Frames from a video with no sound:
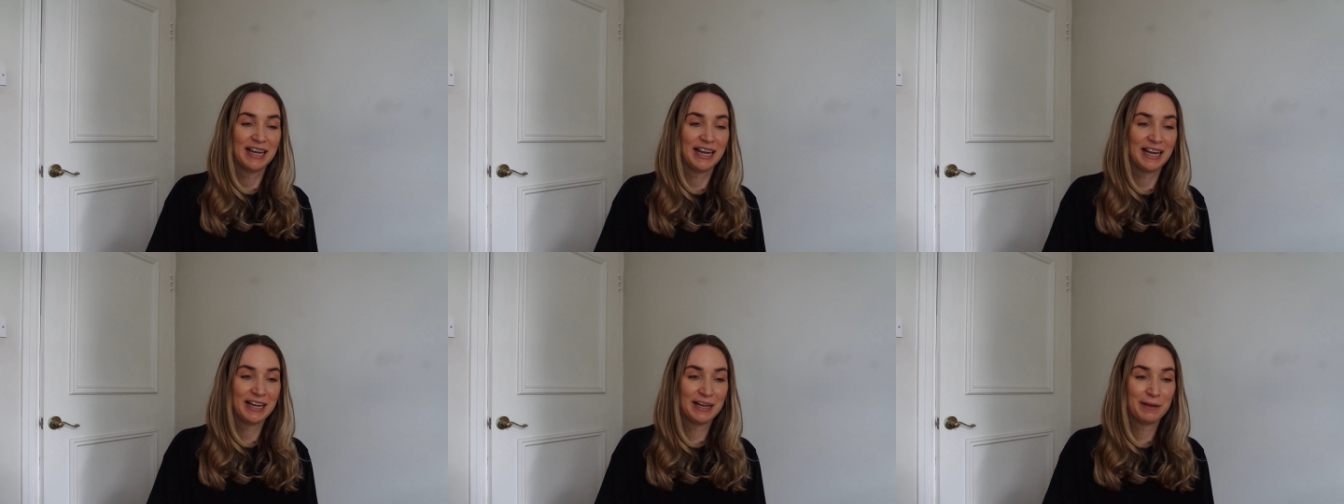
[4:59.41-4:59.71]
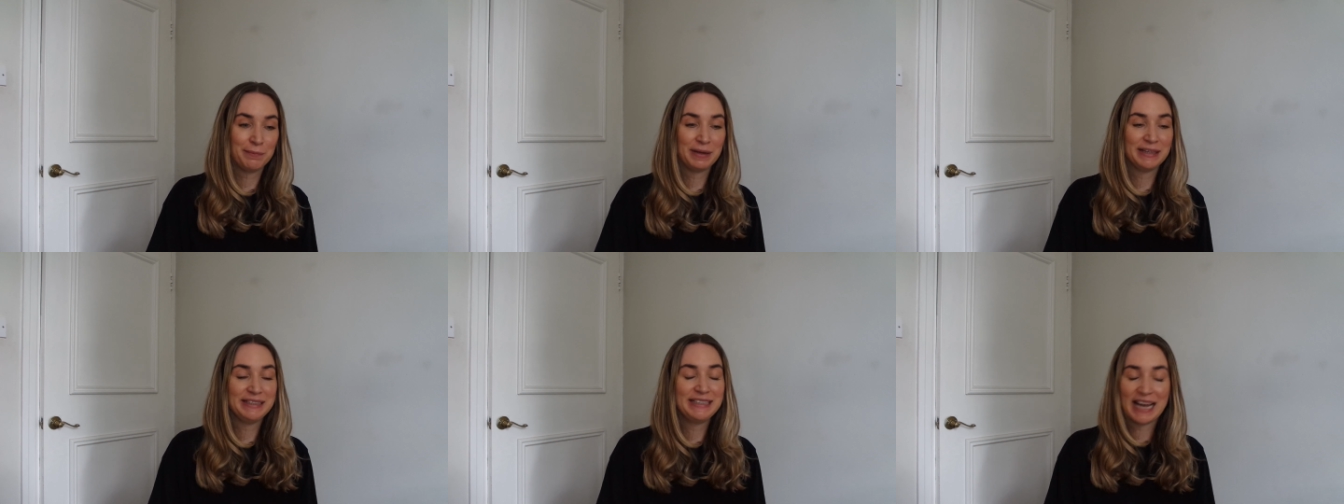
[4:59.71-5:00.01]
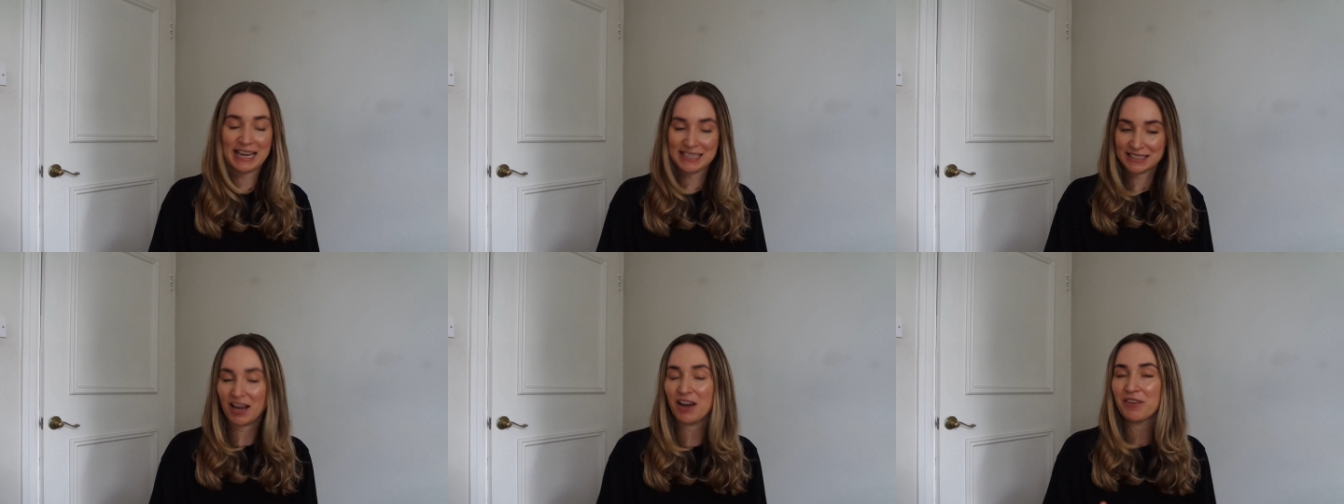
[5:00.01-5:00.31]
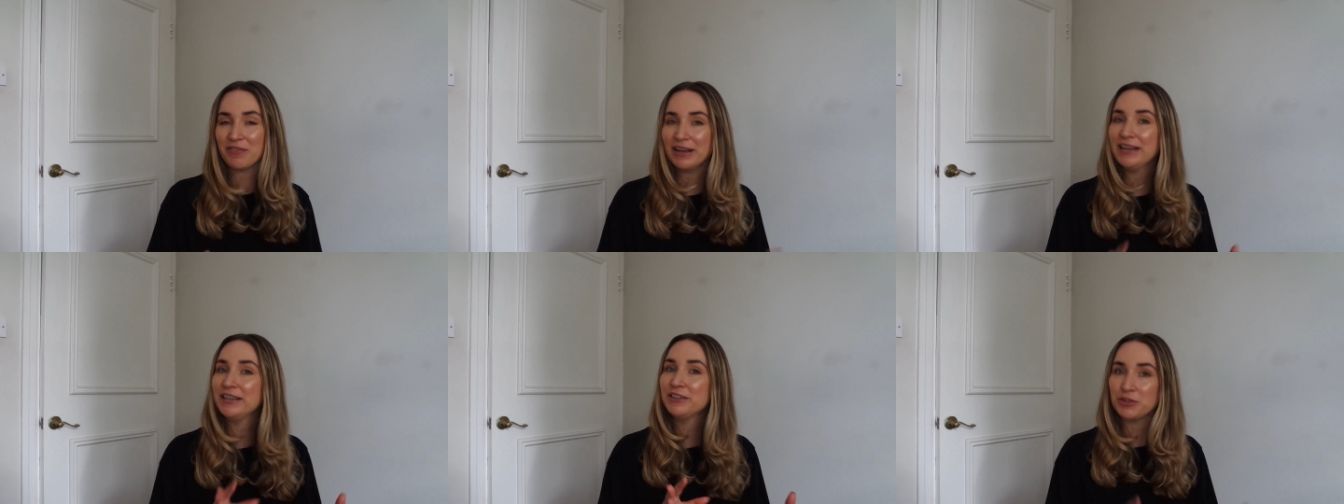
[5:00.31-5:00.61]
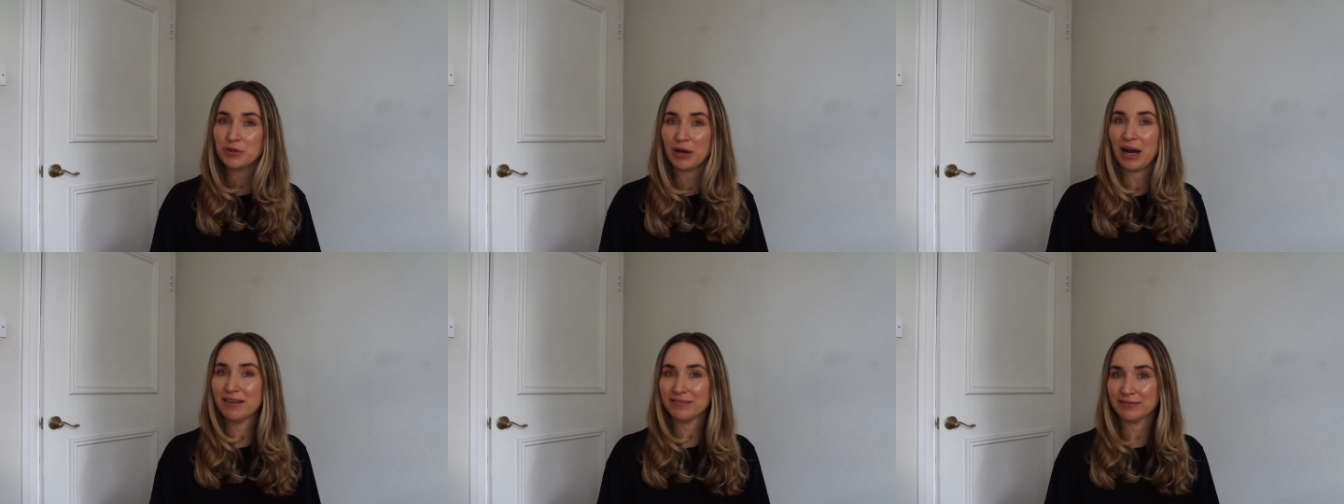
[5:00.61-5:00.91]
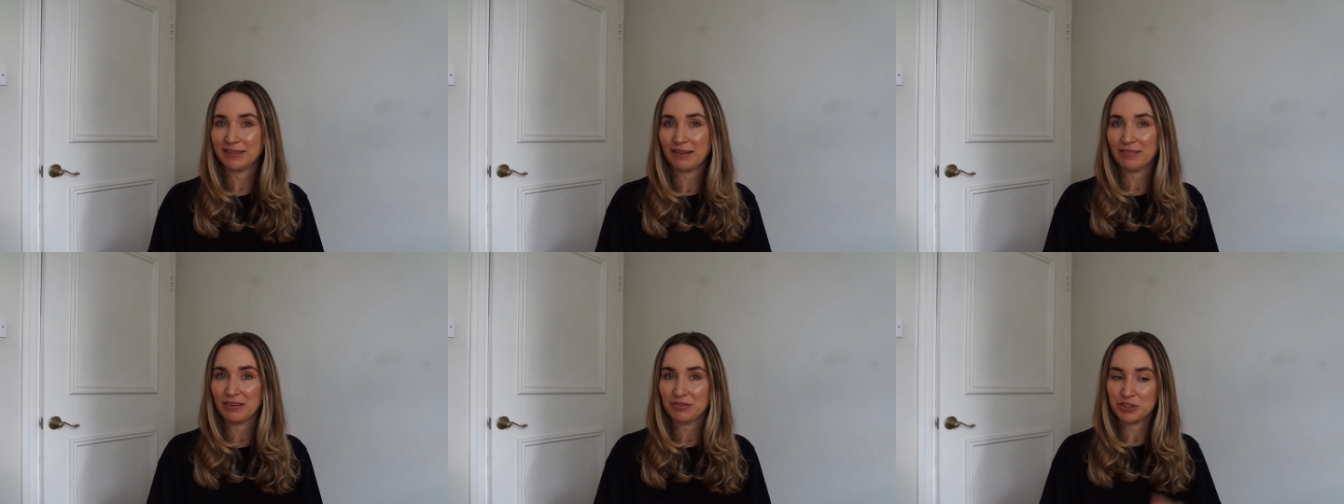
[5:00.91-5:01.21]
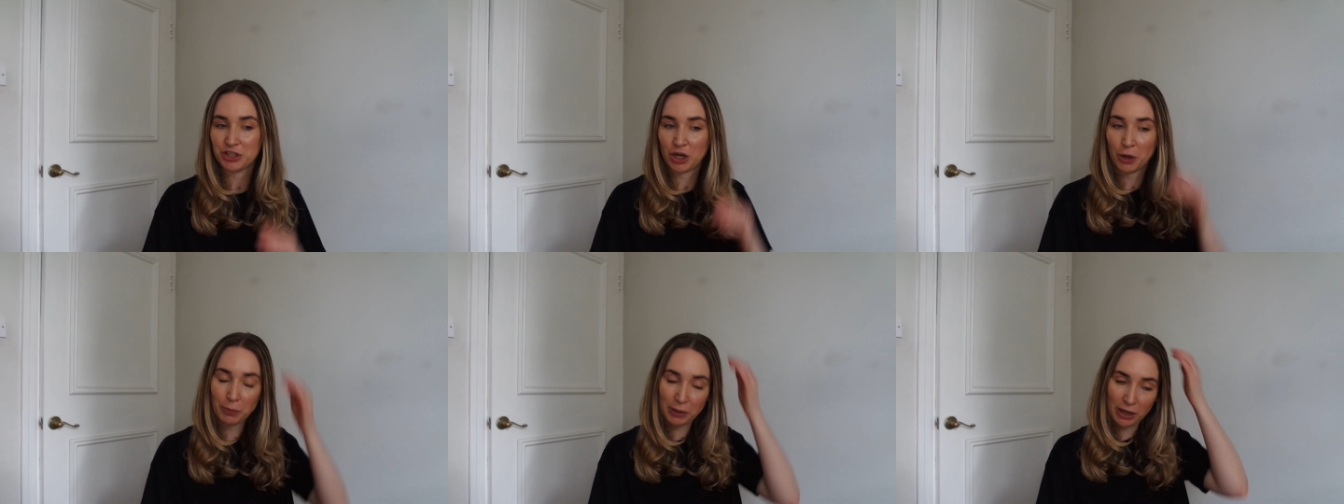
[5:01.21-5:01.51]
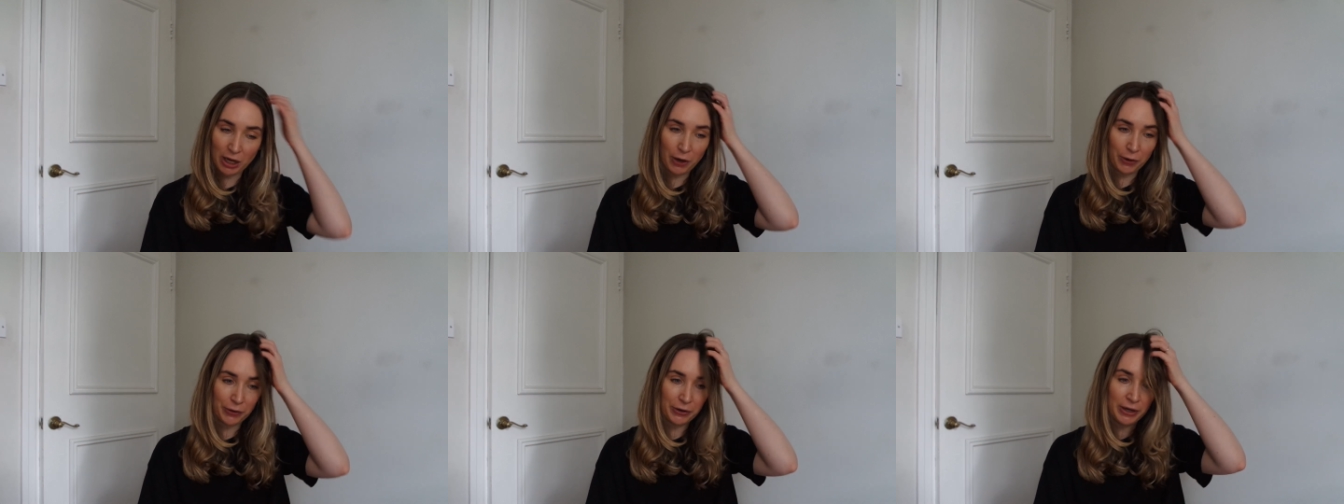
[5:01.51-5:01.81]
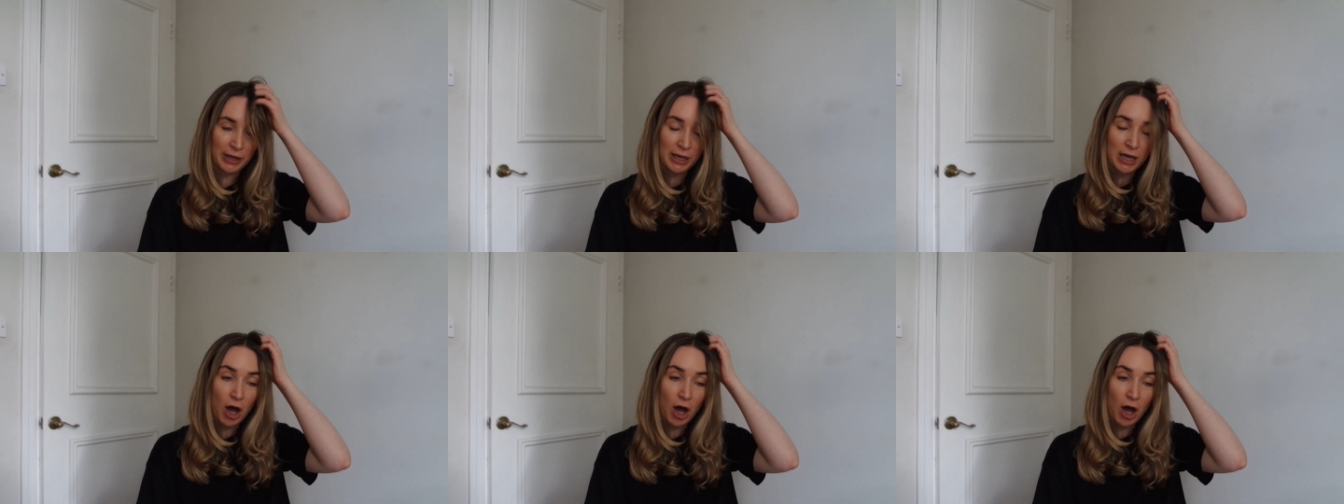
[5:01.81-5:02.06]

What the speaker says: Yes, I really do have that with Jo Malone.